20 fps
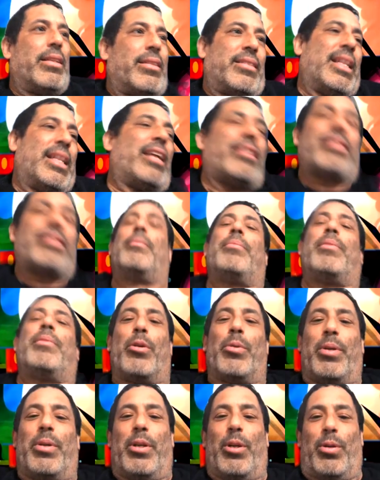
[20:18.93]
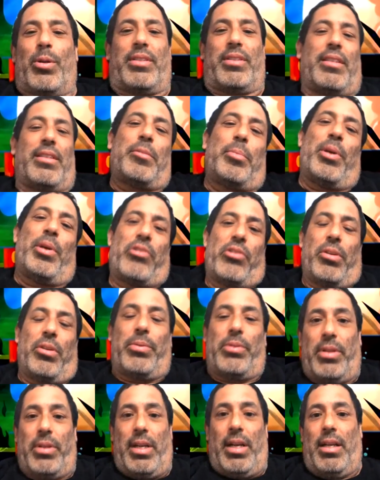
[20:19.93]
it's not something you would notice,
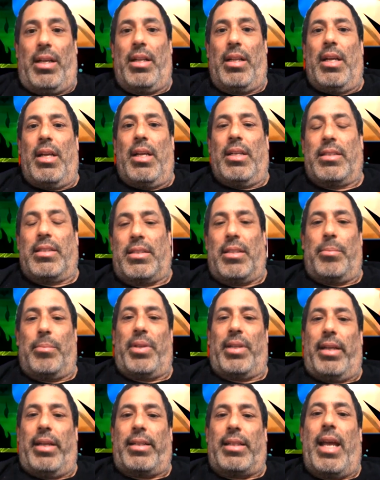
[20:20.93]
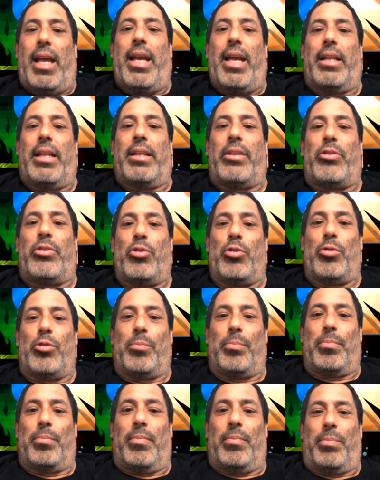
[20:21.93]
especially when you got something like the Hand of
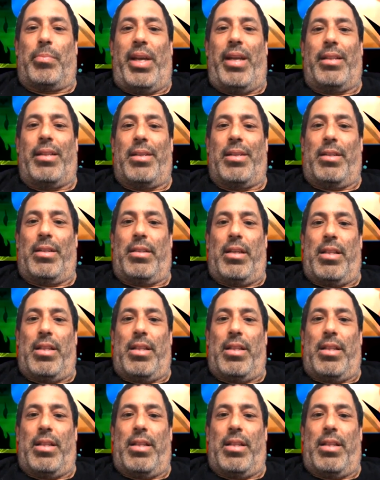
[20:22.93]
Doom painted